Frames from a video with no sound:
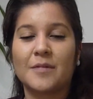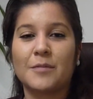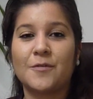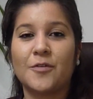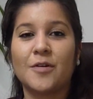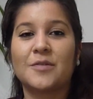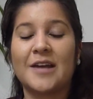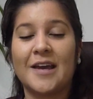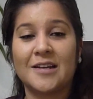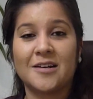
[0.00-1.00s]
before, when I
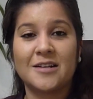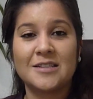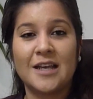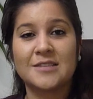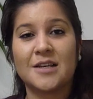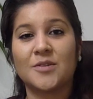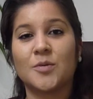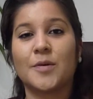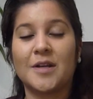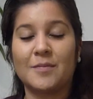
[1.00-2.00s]
had contacts, I had to
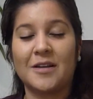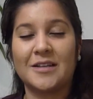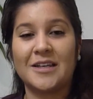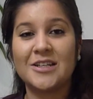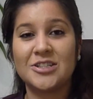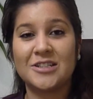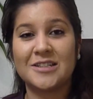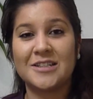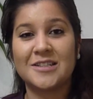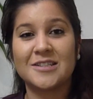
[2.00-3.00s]
worry about the
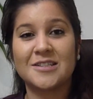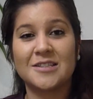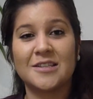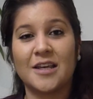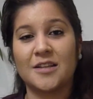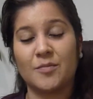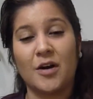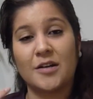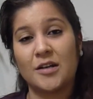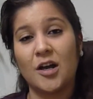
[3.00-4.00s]
itchiness, taking them
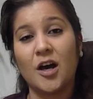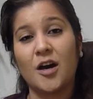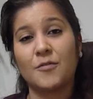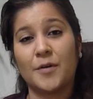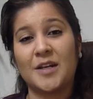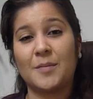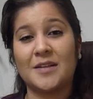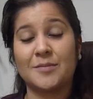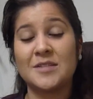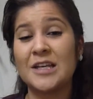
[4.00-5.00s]
on and off, worrying
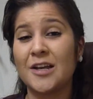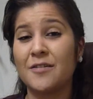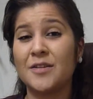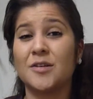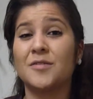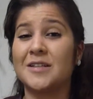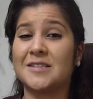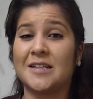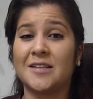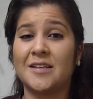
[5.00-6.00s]
about them tearing. They're really
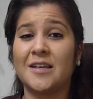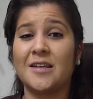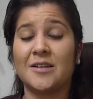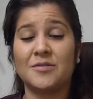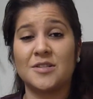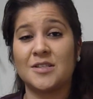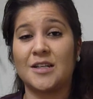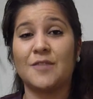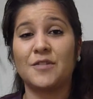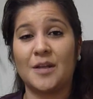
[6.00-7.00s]
delicate, and it was just an
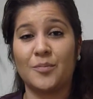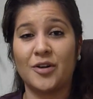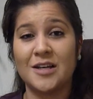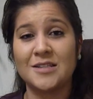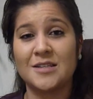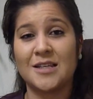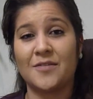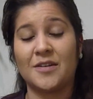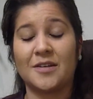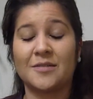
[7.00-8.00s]
everyday process,
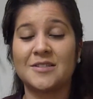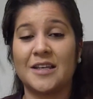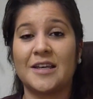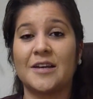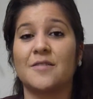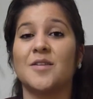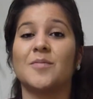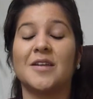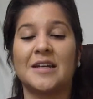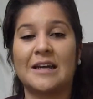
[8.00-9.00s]
having to take care of them
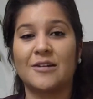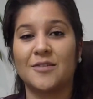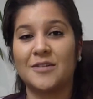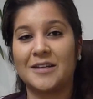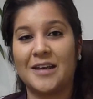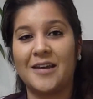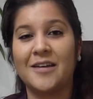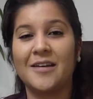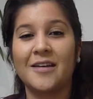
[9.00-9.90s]
in and out every day.